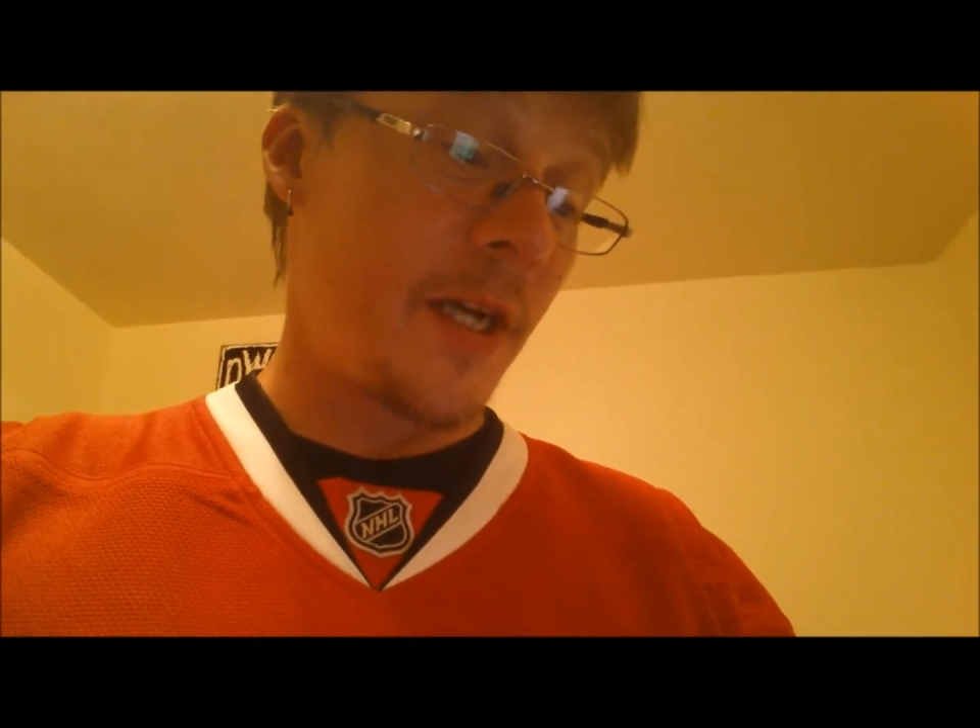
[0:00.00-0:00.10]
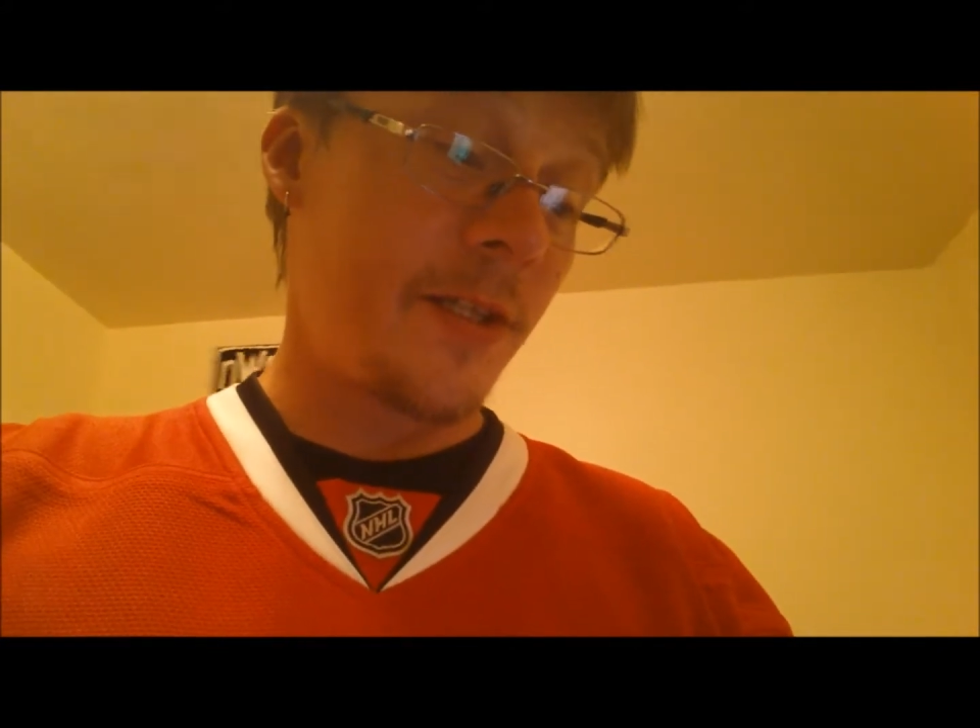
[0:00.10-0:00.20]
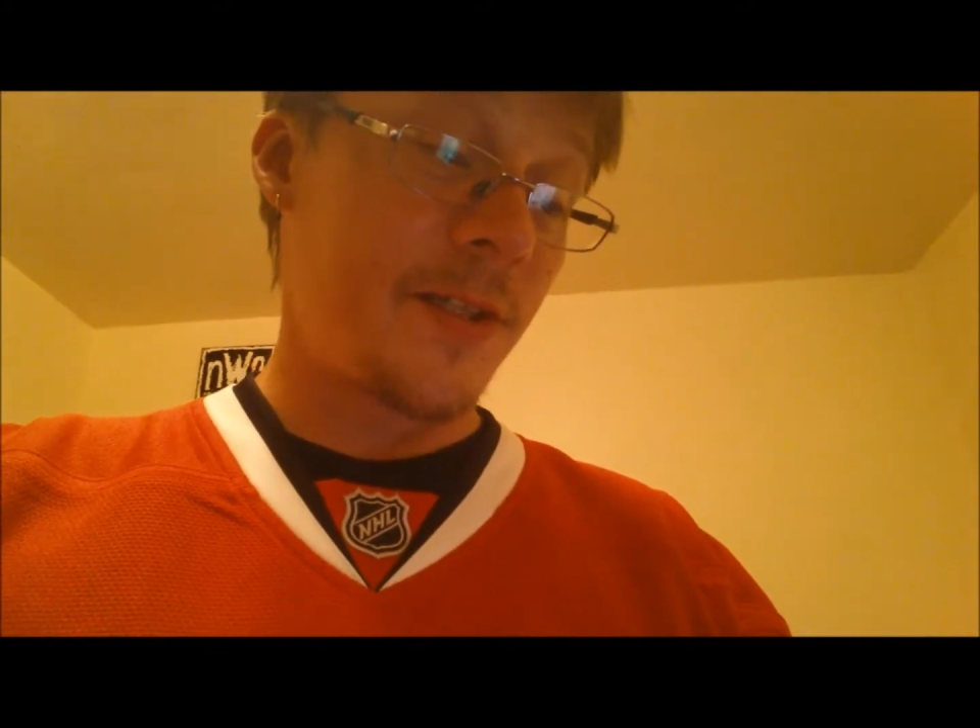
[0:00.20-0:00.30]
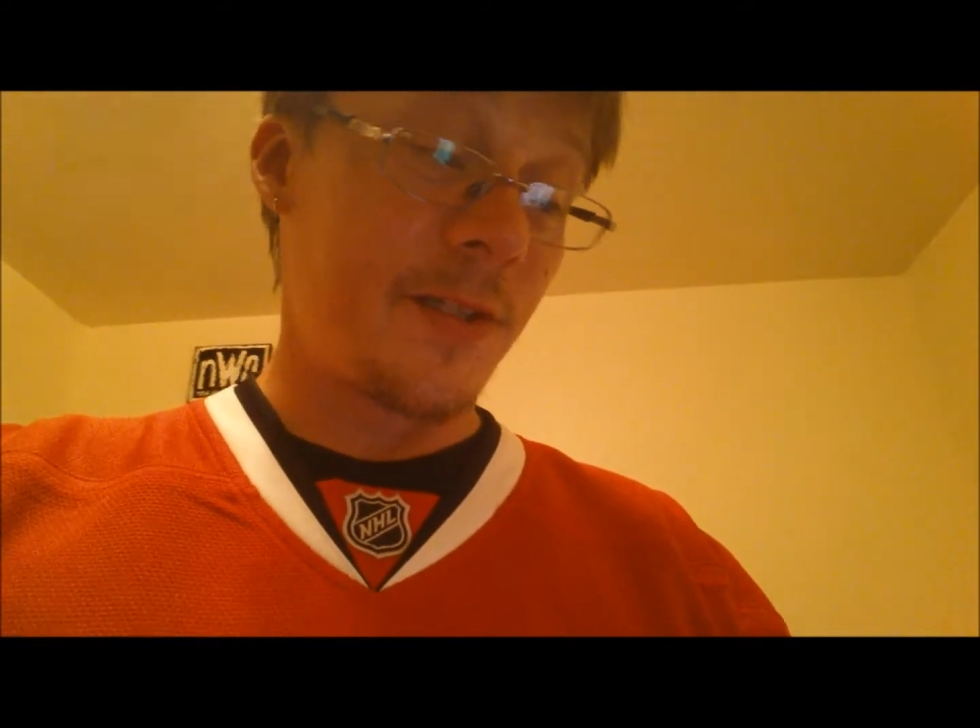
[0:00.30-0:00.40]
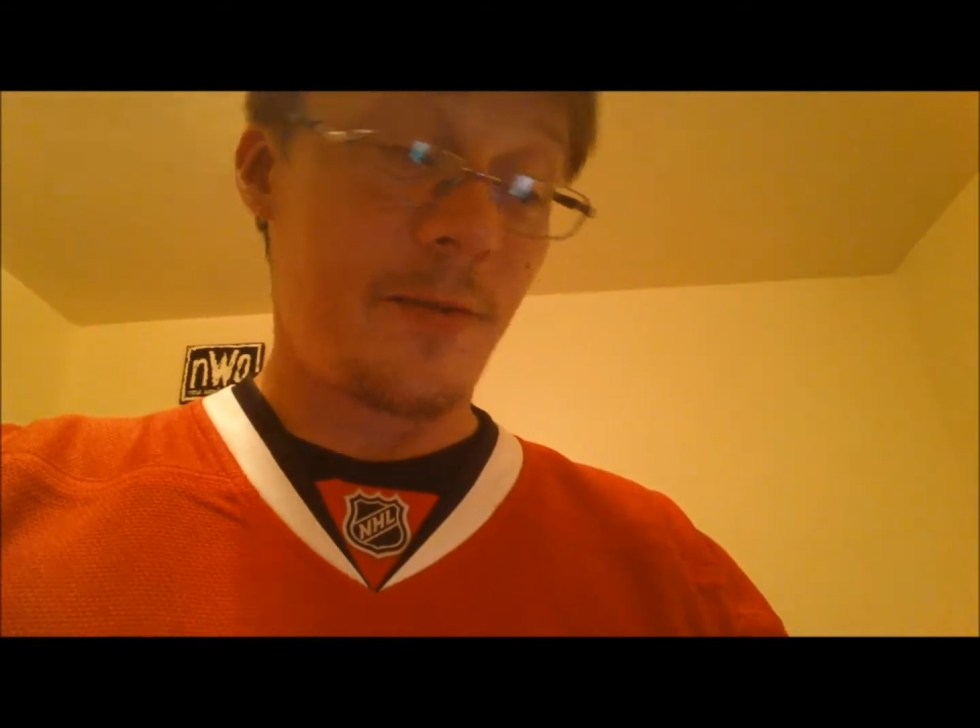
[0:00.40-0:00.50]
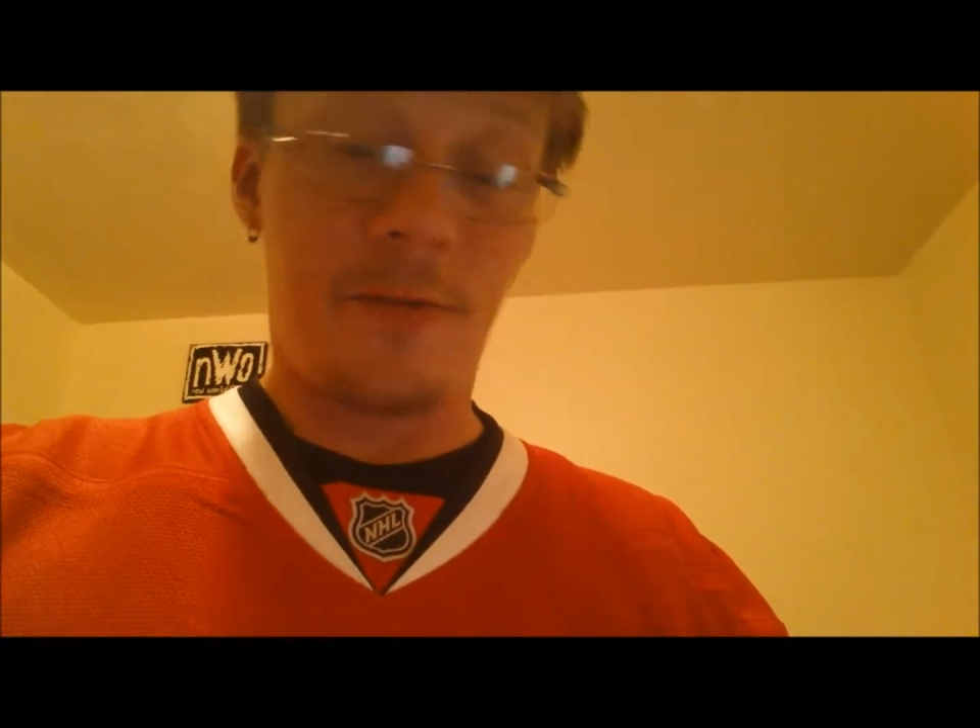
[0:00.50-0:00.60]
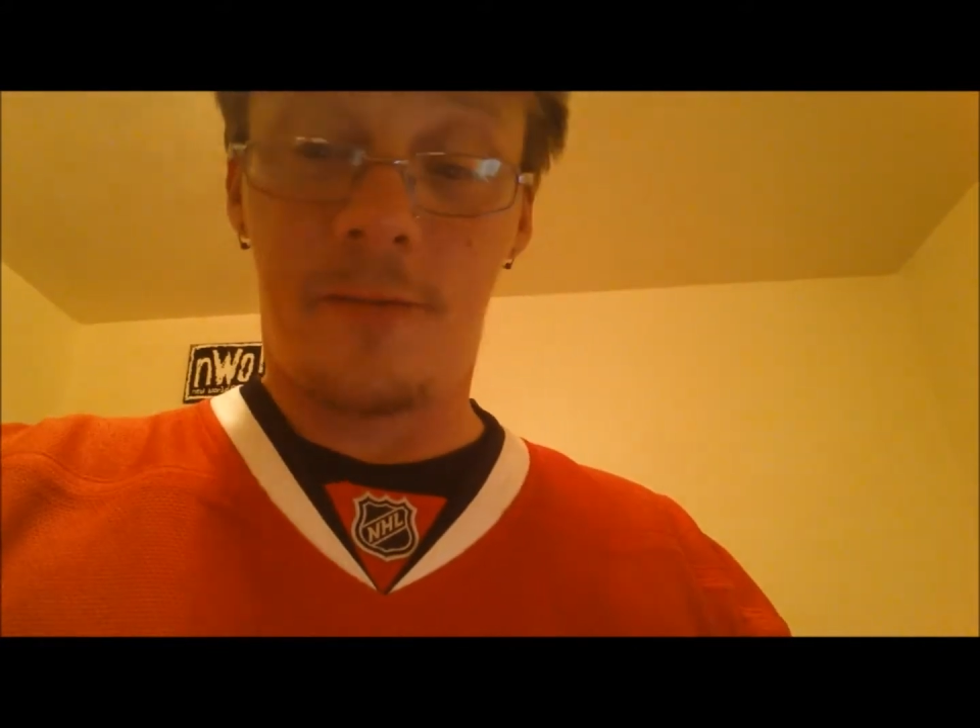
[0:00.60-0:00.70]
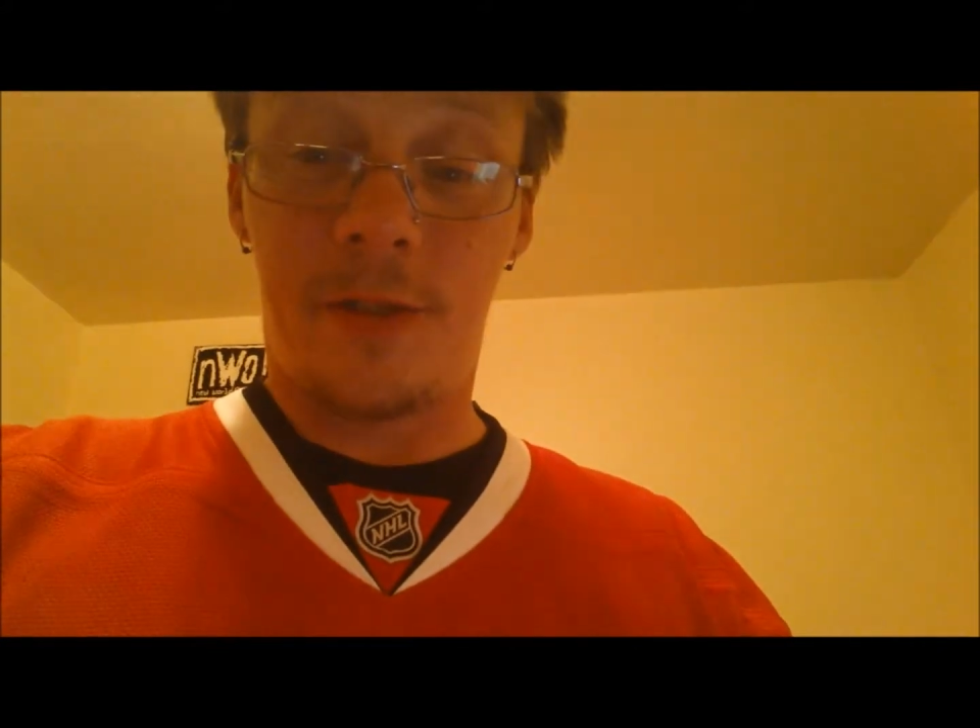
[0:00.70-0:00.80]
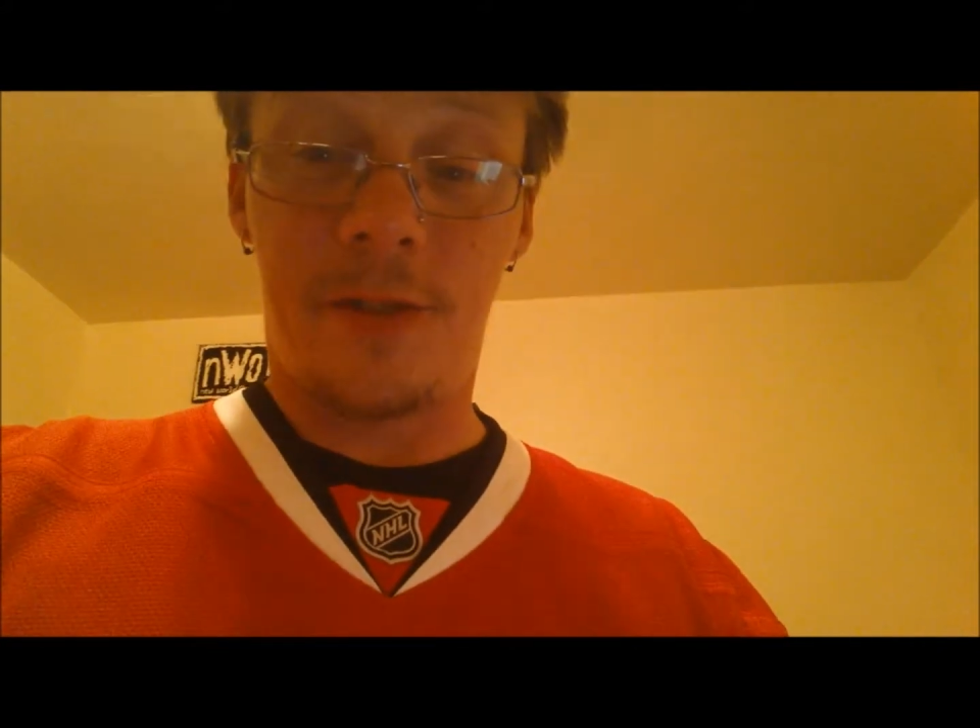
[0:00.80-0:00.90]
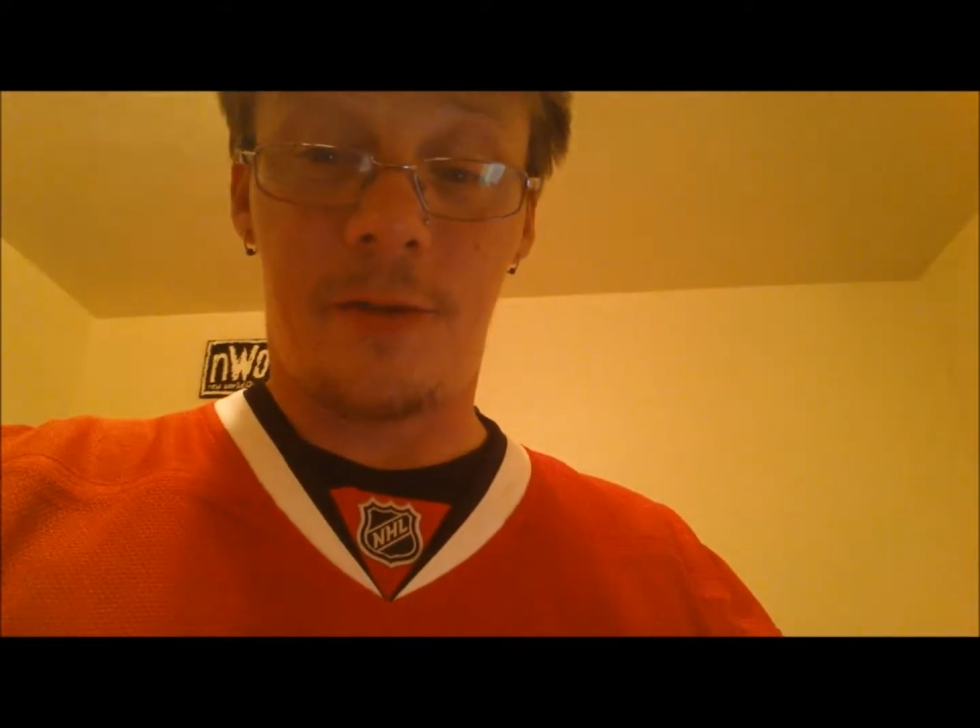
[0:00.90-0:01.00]
Knights
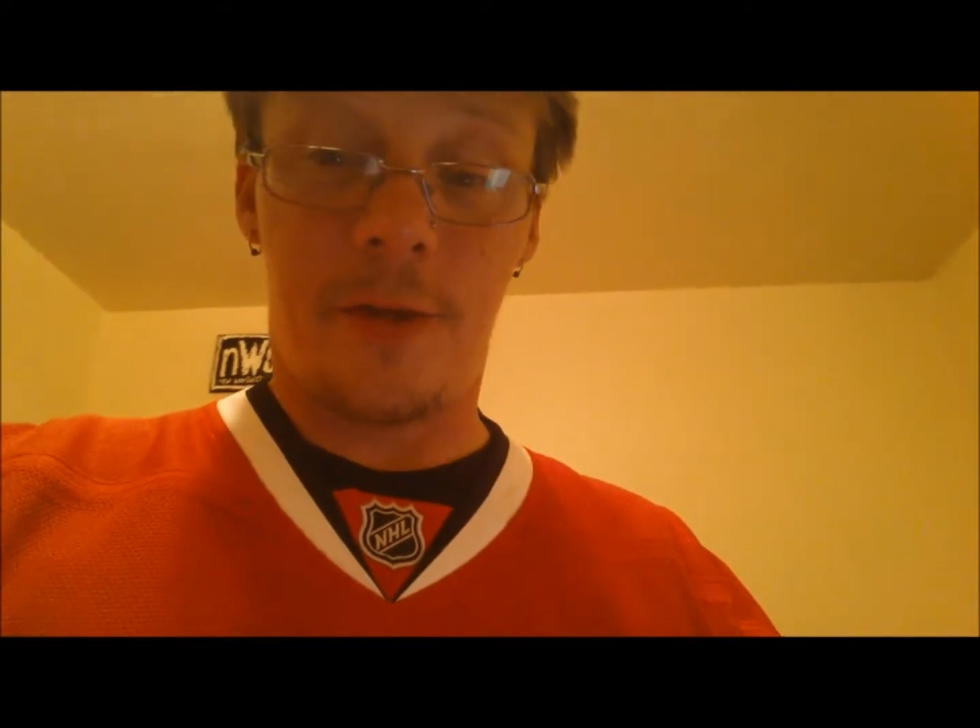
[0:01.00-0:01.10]
went to the